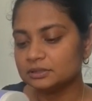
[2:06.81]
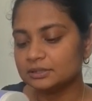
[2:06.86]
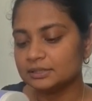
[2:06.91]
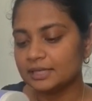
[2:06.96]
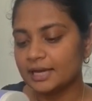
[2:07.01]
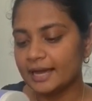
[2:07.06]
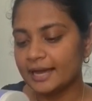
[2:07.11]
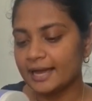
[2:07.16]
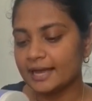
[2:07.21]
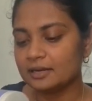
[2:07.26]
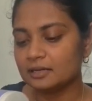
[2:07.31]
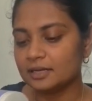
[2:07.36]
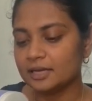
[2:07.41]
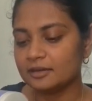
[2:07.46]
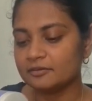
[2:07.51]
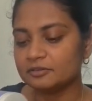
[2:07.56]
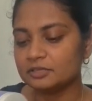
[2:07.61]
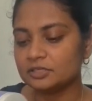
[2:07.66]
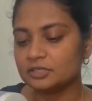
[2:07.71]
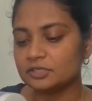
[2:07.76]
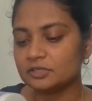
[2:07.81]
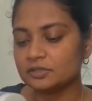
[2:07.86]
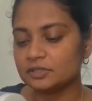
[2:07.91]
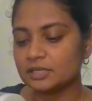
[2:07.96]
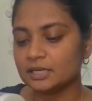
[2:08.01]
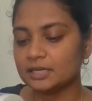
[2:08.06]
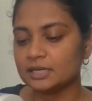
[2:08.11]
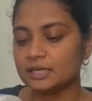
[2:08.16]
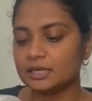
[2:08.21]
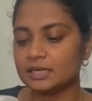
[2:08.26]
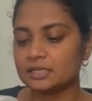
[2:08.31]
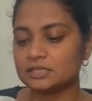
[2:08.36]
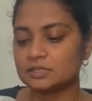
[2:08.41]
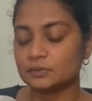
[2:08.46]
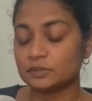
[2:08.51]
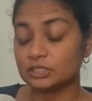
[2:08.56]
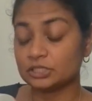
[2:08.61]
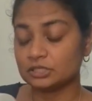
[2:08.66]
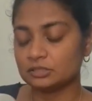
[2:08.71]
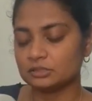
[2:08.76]
I had a heavy duty and then I
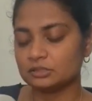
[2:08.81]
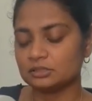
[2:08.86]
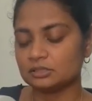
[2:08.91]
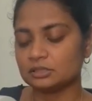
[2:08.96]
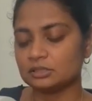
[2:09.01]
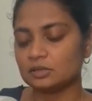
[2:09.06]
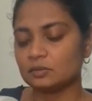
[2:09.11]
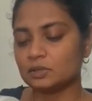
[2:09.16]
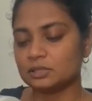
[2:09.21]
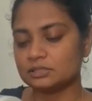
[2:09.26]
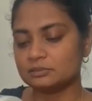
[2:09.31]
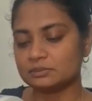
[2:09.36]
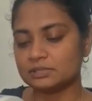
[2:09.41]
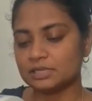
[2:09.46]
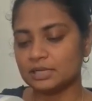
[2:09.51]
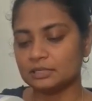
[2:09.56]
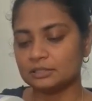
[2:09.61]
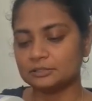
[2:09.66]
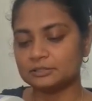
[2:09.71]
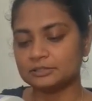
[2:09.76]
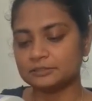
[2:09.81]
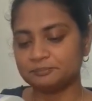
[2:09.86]
switched it to Quantum Stylus.